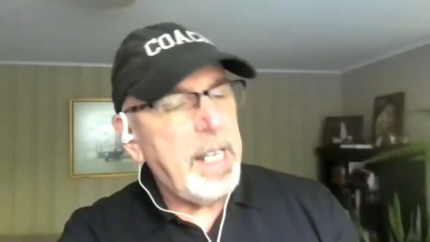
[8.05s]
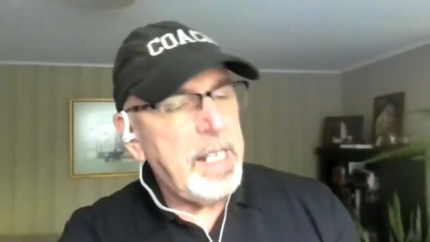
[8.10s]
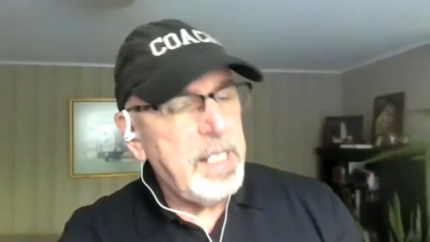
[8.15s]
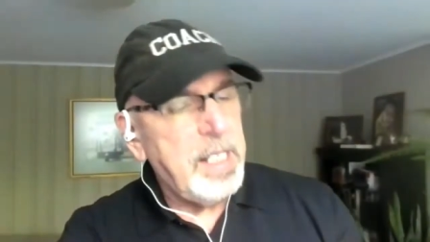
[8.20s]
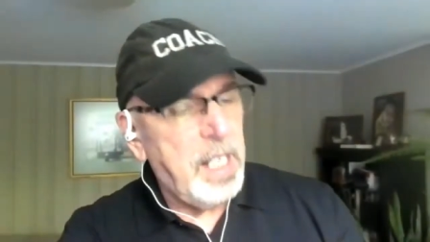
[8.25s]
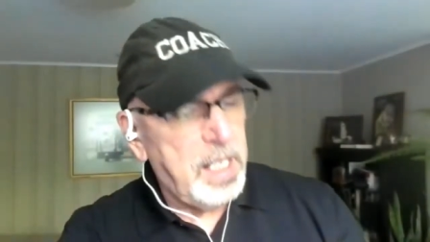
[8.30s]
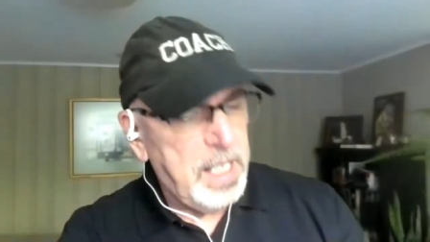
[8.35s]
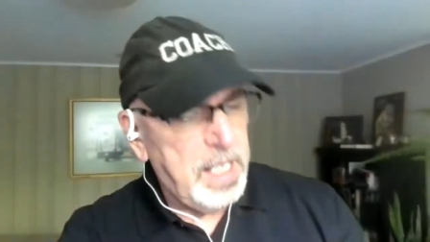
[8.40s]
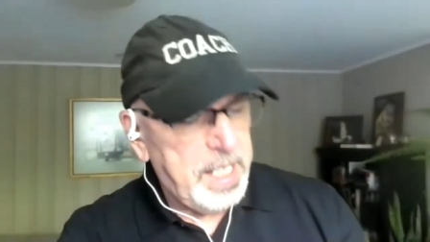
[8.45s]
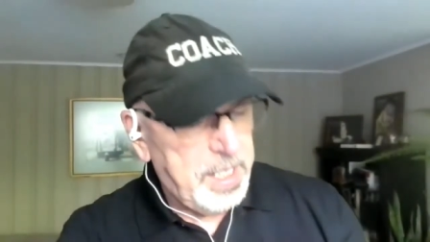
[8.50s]
the
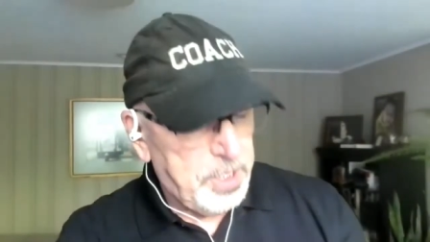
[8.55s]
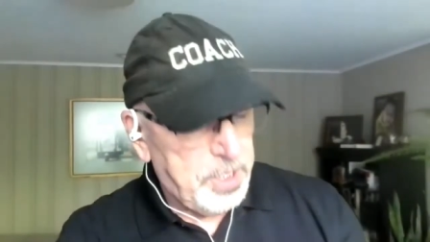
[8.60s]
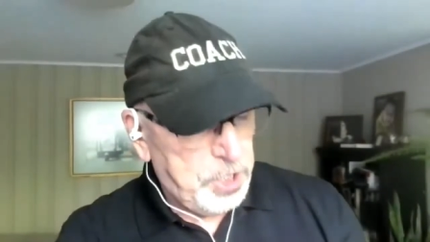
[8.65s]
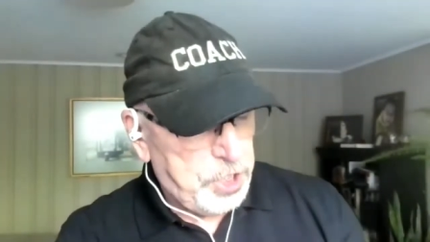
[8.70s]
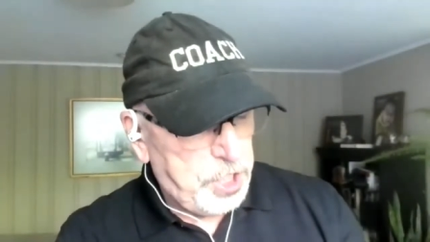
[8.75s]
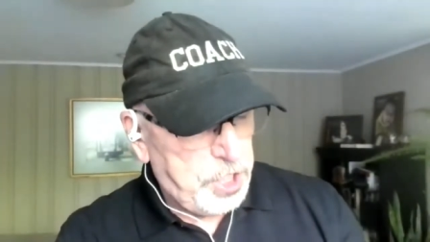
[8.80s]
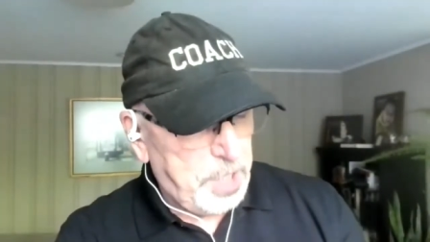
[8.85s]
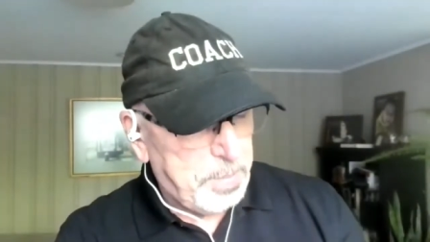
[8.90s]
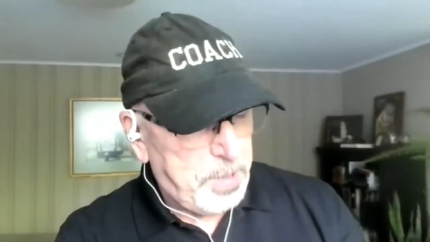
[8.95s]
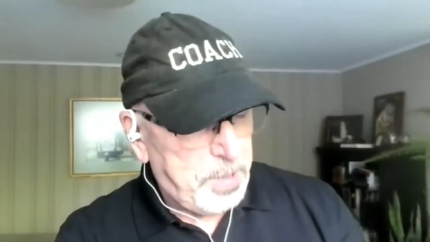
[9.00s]

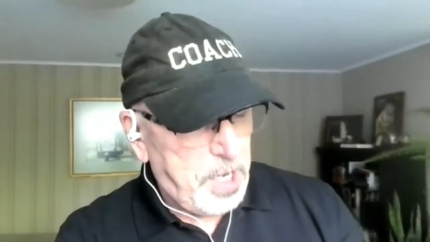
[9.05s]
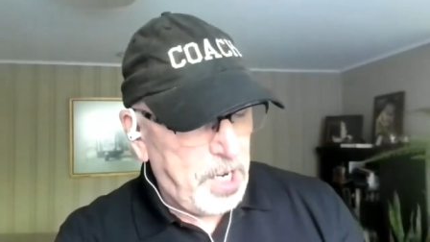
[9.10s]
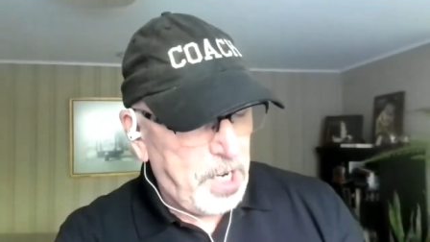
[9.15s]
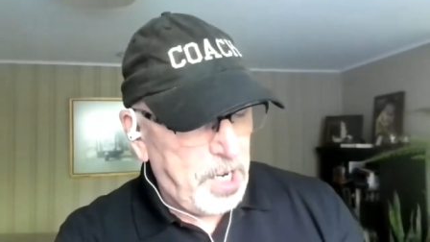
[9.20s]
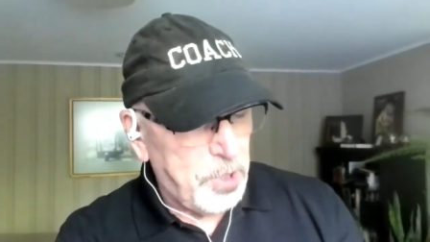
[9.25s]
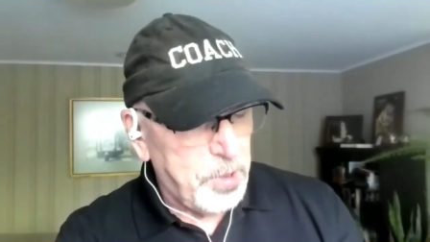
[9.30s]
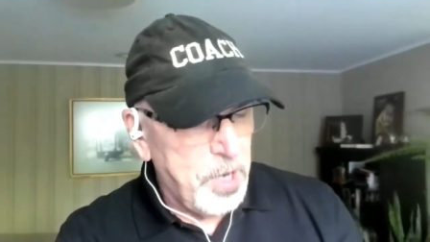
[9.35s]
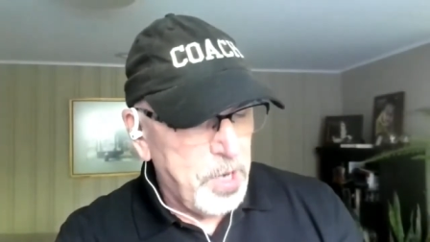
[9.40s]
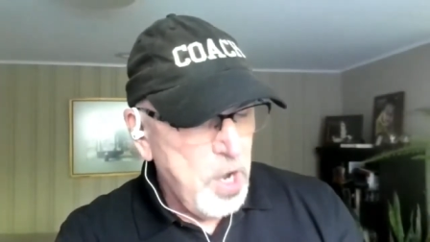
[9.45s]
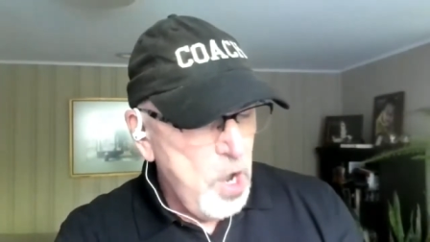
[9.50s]
Leadership
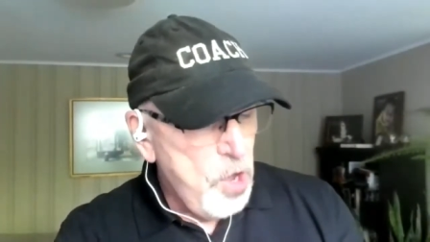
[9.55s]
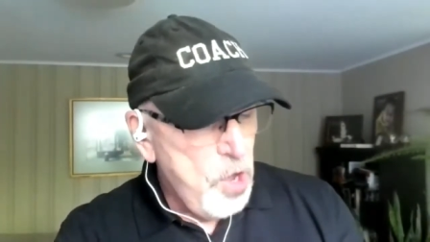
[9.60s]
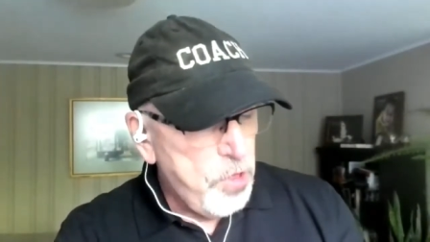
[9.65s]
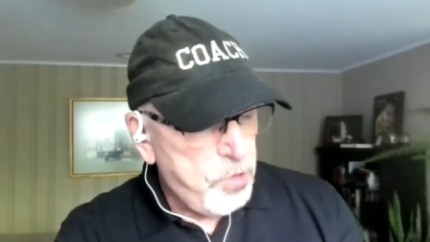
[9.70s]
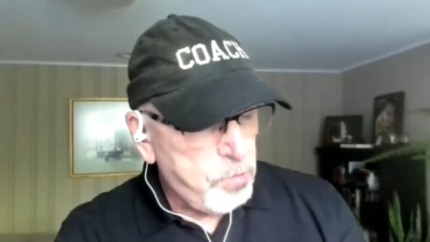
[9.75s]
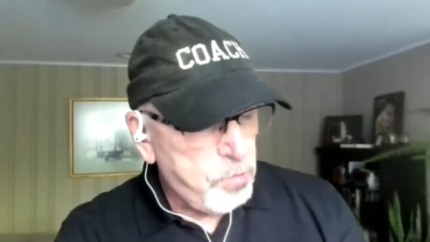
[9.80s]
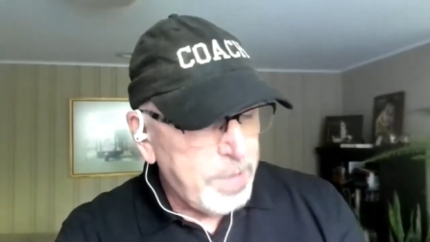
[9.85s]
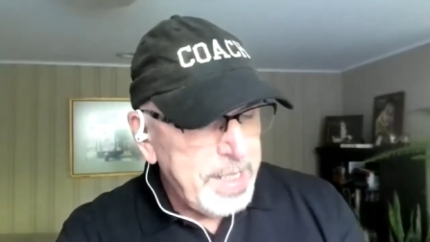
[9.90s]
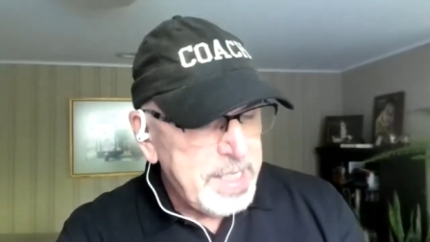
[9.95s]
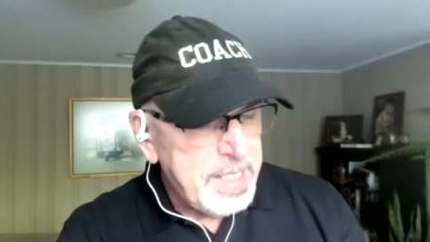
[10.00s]
Code
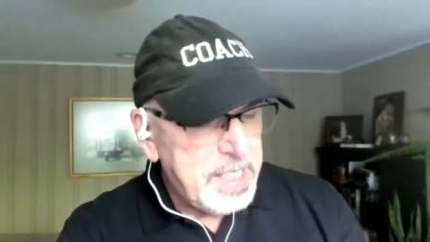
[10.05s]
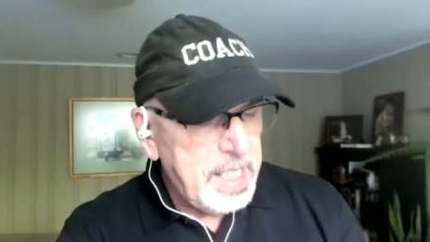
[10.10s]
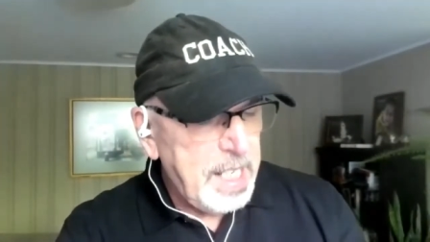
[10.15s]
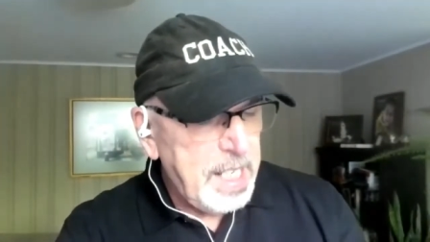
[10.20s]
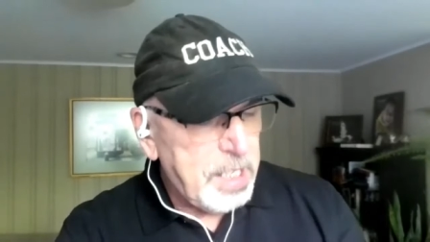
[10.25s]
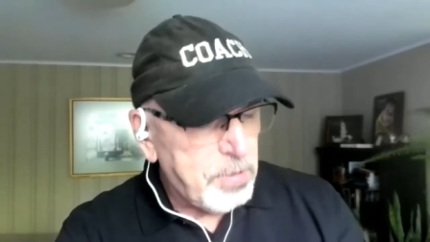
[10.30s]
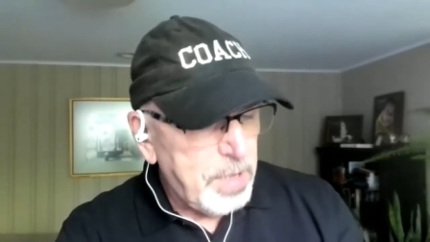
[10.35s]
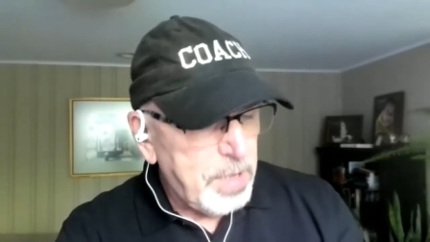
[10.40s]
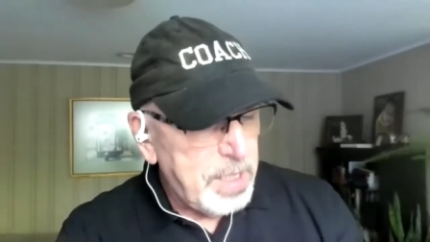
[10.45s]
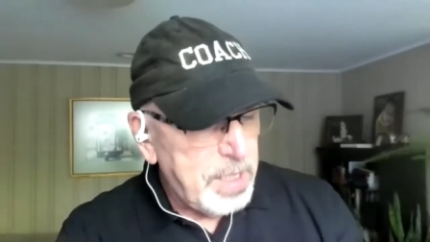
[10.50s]
Three
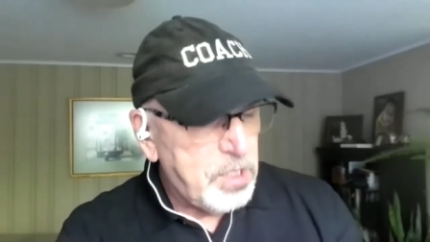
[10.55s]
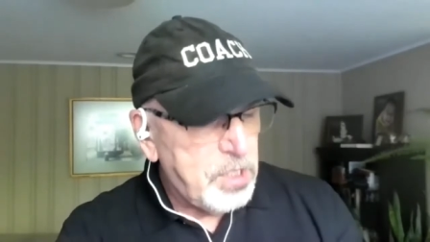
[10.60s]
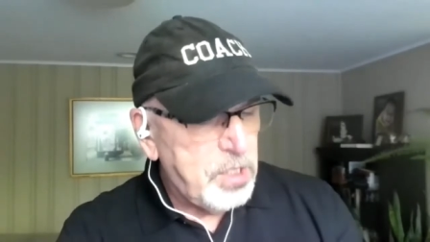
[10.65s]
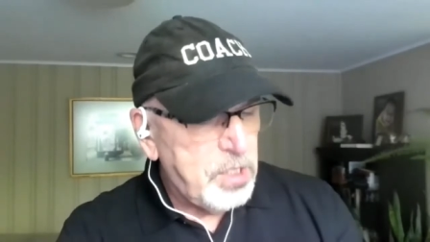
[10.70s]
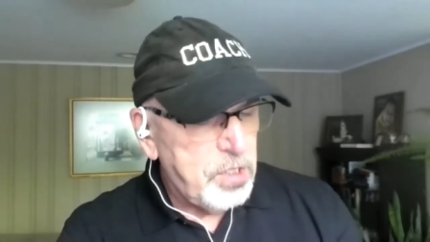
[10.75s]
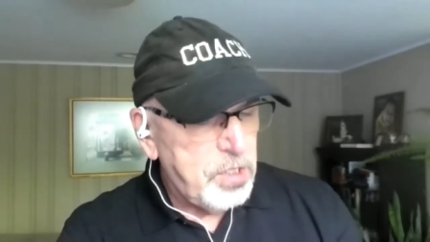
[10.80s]
Secrets